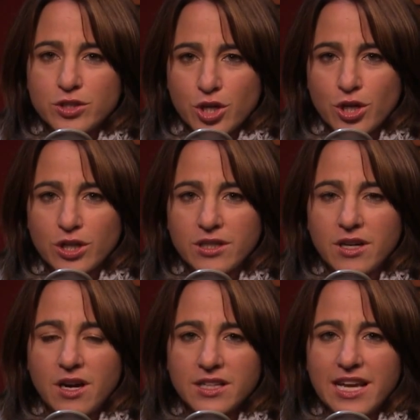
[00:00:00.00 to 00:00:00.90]
Turk
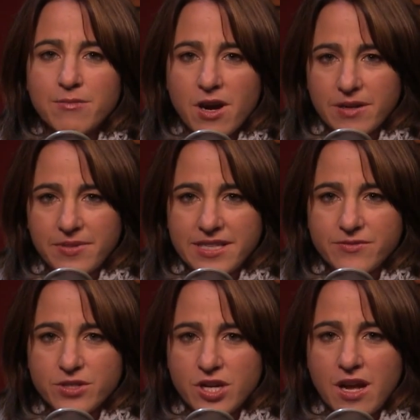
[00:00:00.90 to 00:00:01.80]
online marketplace
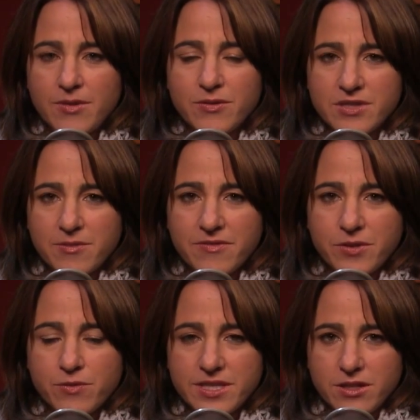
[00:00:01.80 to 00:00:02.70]
for jobs for some of
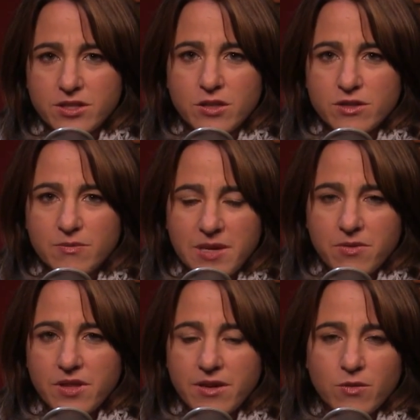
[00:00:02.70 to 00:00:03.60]
your research. Those are the
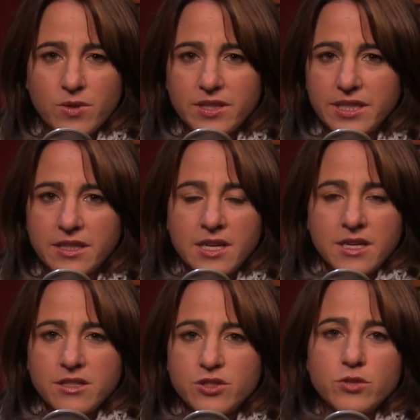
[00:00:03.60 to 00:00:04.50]
people that are willing
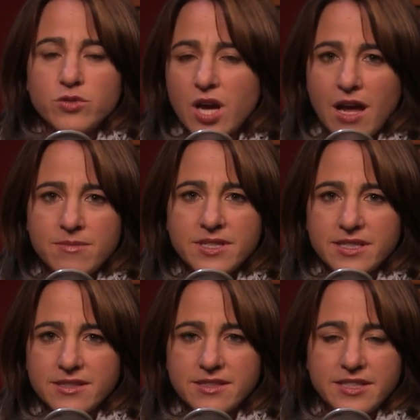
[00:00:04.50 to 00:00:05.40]
to do jobs, and
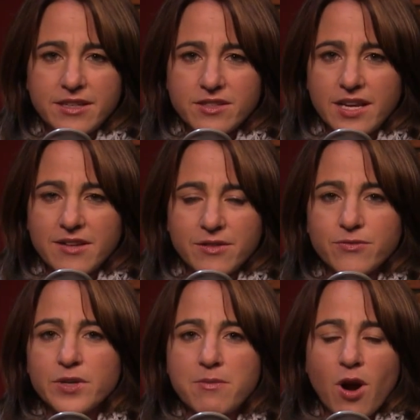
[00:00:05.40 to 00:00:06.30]
it's, you know, it's kind of a
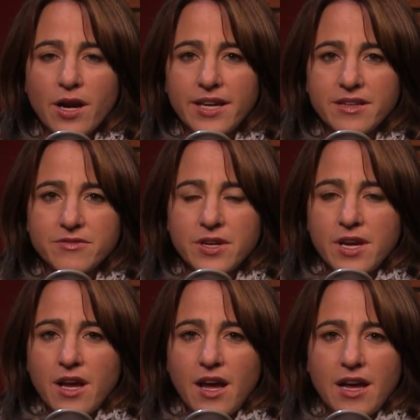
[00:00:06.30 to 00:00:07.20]
free market of
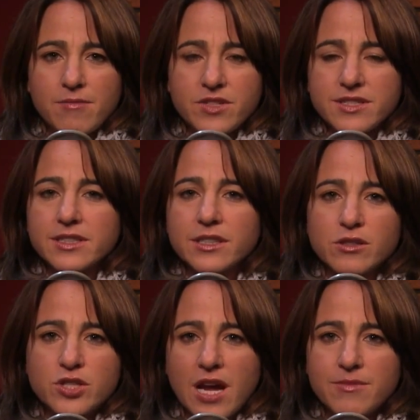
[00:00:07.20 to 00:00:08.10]
um, just little
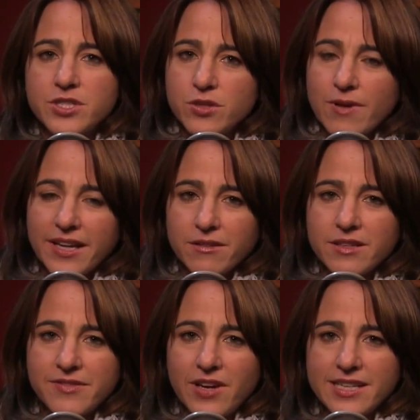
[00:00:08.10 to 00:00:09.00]
jobs. Do you
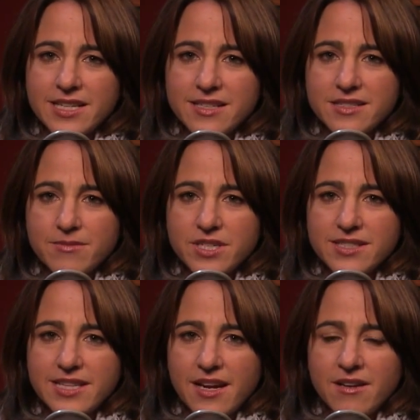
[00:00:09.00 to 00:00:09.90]
regularly find test
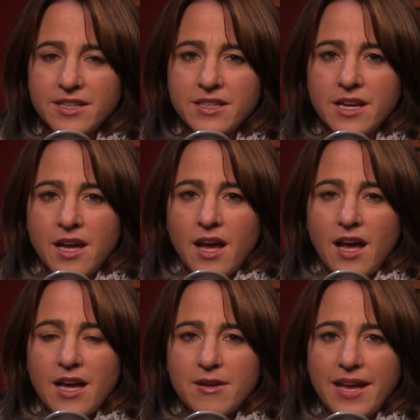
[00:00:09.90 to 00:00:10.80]
subjects there? And
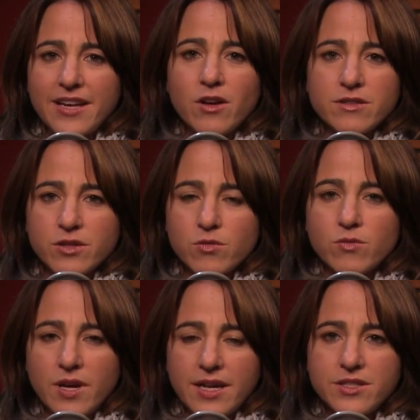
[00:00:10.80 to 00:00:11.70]
uh, and
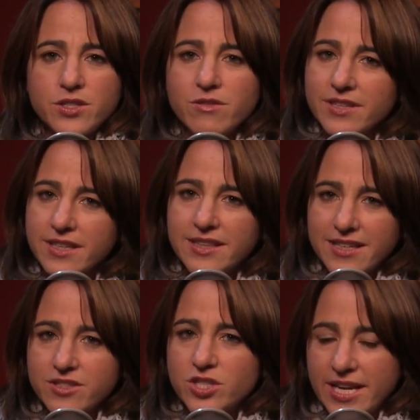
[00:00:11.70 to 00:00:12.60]
also, uh, do you think
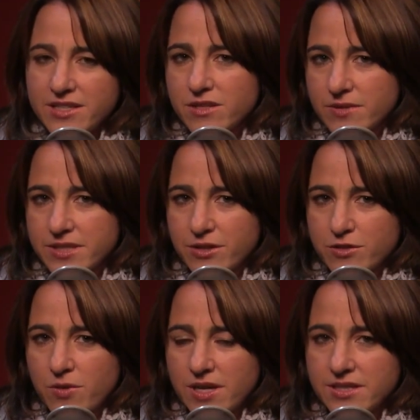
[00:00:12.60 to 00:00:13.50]
that's changed the
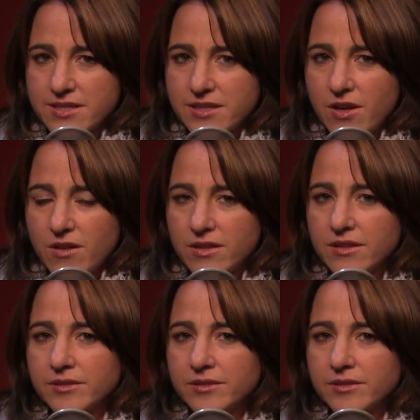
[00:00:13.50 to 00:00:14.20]
research process at all?